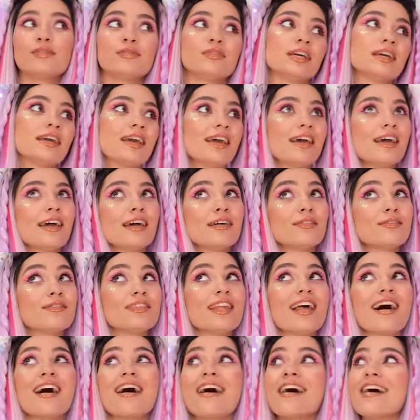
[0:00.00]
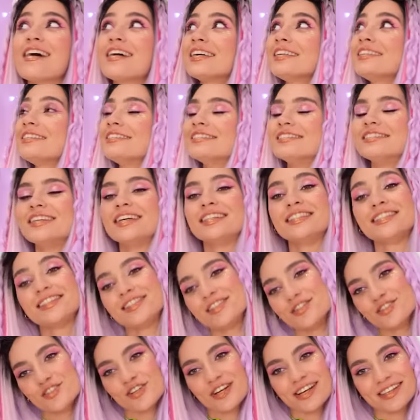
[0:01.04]
And we have light, ladies and
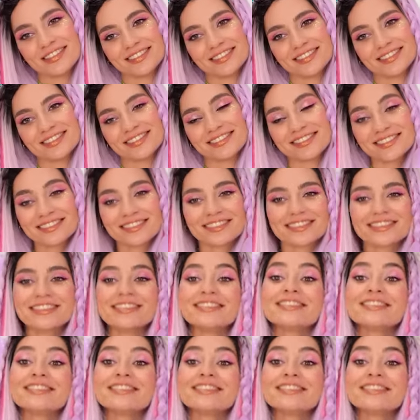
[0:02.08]
gents.